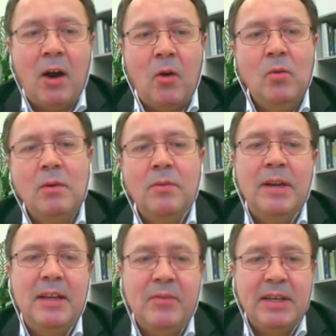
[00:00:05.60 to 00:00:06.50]
how the
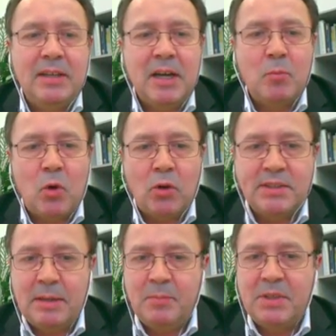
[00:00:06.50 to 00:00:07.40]
living income
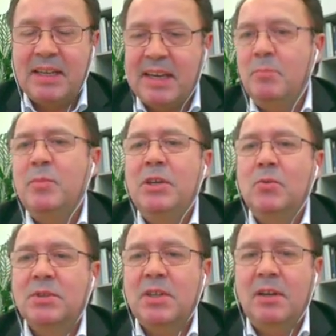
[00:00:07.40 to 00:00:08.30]
concept can be
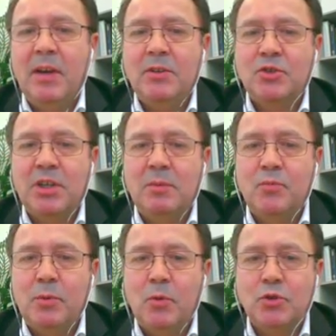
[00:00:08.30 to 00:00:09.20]
used in value
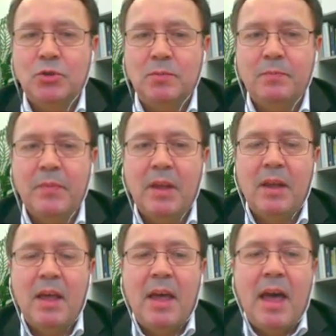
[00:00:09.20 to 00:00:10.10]
chain promotion.
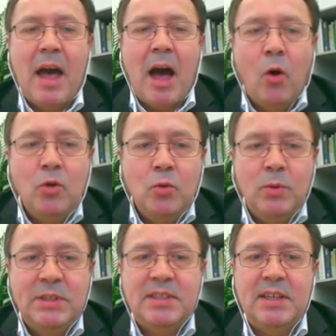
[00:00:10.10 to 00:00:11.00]
How do
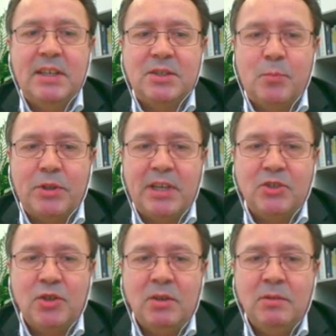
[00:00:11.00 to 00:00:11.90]
we see its
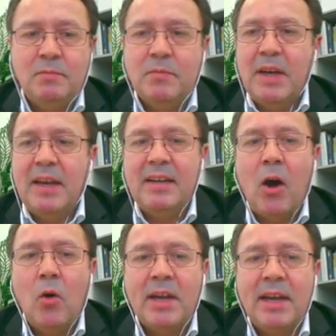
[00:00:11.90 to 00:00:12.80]
potential and
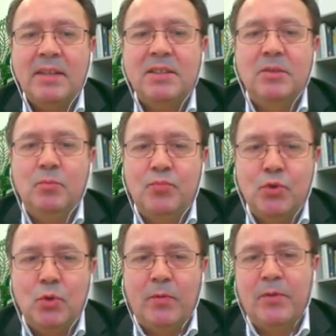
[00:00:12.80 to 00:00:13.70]
how can it
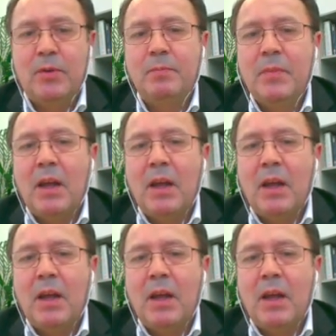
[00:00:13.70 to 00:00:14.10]
improve